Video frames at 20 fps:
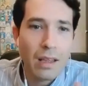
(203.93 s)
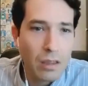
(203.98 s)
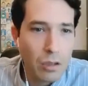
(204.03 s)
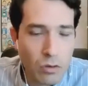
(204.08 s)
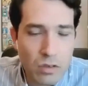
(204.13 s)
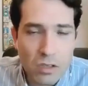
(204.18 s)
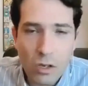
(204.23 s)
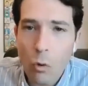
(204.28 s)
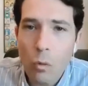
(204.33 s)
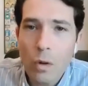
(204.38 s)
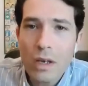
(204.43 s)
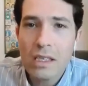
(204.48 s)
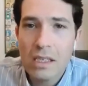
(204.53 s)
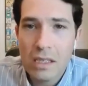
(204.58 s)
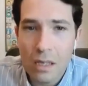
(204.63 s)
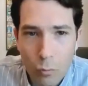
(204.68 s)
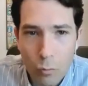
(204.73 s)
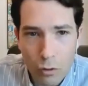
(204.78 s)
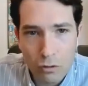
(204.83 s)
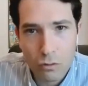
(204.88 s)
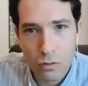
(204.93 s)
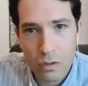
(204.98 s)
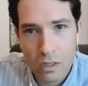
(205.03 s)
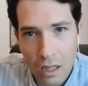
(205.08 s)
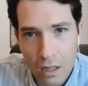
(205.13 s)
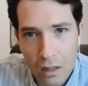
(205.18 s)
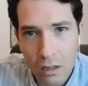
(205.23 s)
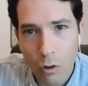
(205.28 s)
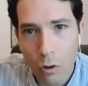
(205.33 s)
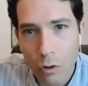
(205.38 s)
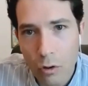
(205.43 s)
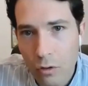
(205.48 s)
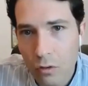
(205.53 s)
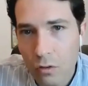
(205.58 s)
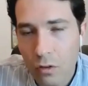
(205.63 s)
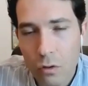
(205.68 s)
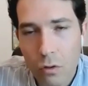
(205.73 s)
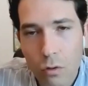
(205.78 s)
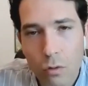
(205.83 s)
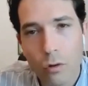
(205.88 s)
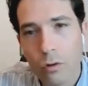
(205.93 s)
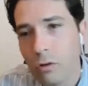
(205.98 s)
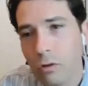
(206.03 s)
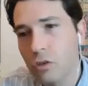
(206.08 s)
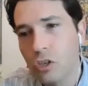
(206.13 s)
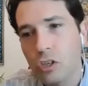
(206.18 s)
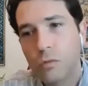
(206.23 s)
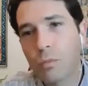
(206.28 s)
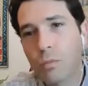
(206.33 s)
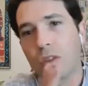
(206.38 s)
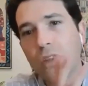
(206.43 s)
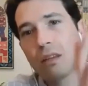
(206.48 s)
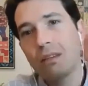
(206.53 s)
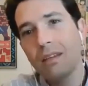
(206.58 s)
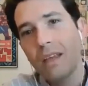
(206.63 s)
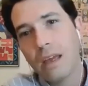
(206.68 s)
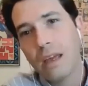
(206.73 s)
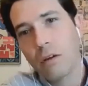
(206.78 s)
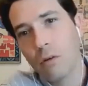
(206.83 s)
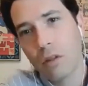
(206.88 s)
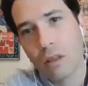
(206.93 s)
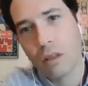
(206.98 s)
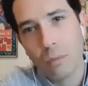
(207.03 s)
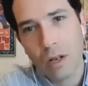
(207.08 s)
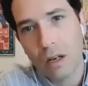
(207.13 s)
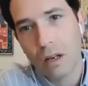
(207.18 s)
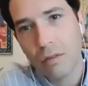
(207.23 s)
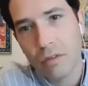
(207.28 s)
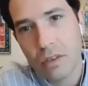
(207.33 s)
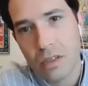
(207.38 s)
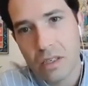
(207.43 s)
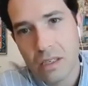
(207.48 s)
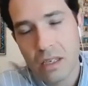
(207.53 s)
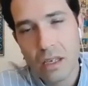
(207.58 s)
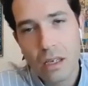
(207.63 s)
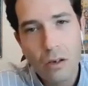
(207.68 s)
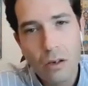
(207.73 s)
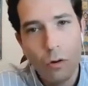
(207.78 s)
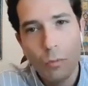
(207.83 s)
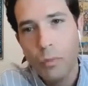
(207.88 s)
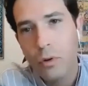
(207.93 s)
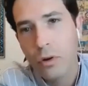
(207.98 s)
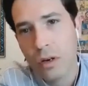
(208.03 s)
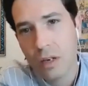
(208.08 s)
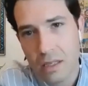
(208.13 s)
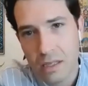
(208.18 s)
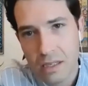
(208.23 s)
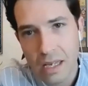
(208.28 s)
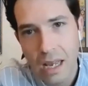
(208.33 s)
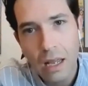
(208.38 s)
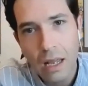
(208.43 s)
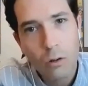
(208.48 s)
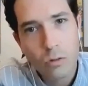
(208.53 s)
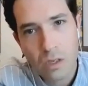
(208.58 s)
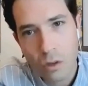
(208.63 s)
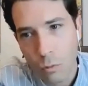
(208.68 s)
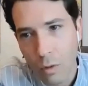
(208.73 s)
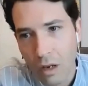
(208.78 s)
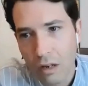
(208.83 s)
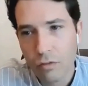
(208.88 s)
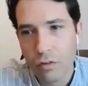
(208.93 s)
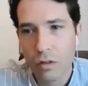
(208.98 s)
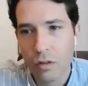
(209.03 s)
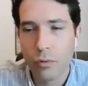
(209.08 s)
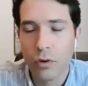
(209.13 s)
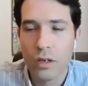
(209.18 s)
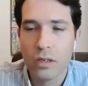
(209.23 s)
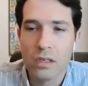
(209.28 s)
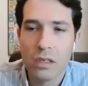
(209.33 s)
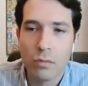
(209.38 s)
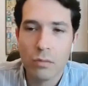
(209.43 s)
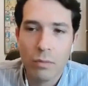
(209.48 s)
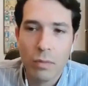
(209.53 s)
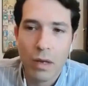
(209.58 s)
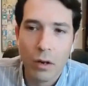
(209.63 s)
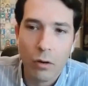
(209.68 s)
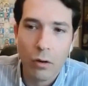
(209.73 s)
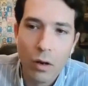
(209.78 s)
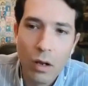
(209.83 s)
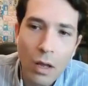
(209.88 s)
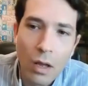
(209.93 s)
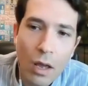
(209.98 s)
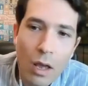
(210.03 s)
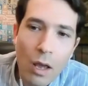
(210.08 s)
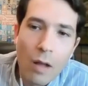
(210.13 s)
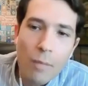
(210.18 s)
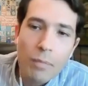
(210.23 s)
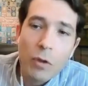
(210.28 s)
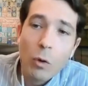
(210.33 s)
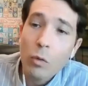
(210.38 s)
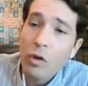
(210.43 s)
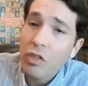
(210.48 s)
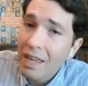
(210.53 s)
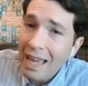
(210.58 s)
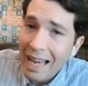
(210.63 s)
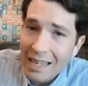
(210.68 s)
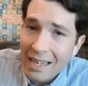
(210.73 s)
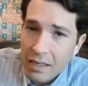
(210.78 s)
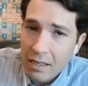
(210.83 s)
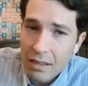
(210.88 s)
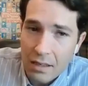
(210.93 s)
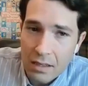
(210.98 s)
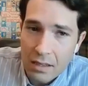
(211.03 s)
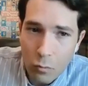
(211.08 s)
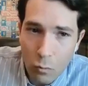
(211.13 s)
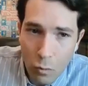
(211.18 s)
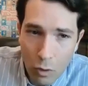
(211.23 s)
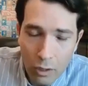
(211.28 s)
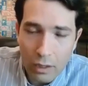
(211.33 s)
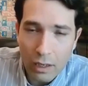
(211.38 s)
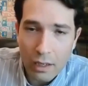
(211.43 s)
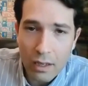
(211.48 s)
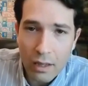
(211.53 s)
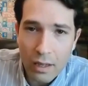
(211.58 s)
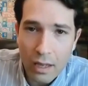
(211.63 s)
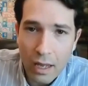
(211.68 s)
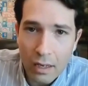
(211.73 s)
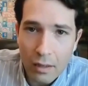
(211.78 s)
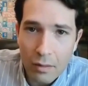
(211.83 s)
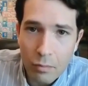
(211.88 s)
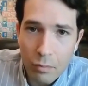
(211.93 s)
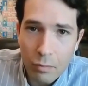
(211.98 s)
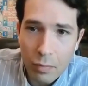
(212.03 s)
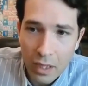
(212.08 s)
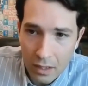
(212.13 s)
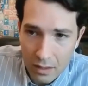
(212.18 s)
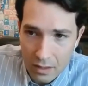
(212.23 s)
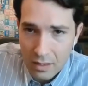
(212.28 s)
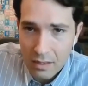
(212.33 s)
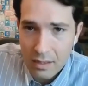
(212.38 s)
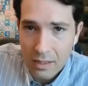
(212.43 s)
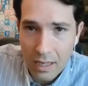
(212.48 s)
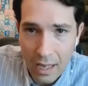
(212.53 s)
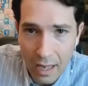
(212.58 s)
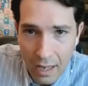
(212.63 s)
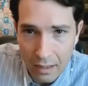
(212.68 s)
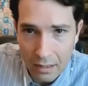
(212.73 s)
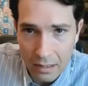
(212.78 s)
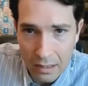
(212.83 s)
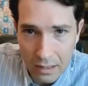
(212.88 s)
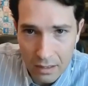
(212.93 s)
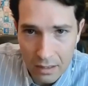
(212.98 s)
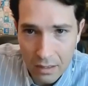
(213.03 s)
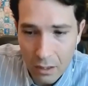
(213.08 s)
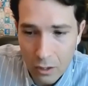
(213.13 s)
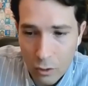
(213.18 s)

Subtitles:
There's always someone to sell the oil to, or you just put the tanker in the middle of the sea or put it in silos and wait for the price to be better. With gas, it doesn't work like that because it's gas.